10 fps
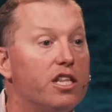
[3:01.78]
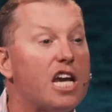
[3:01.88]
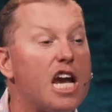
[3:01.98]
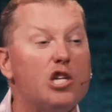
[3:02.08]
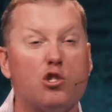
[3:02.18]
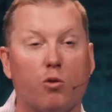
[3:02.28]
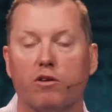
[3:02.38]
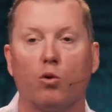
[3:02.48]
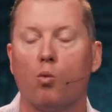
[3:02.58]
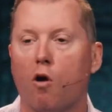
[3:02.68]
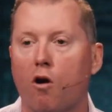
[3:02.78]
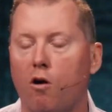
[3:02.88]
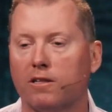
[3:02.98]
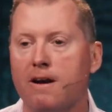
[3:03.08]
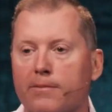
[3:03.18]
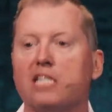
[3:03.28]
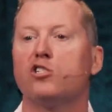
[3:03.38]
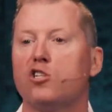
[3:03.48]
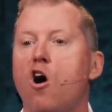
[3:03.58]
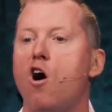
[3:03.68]
in the history of the world in
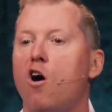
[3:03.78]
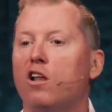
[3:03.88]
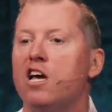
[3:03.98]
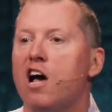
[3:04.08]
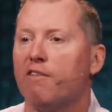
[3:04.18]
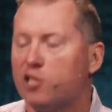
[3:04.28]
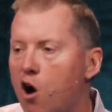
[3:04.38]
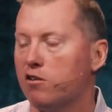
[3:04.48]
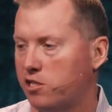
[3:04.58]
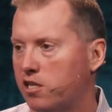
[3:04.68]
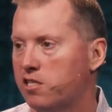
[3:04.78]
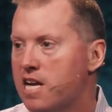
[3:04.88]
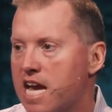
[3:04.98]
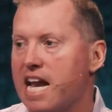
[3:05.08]
Saul of Tarsus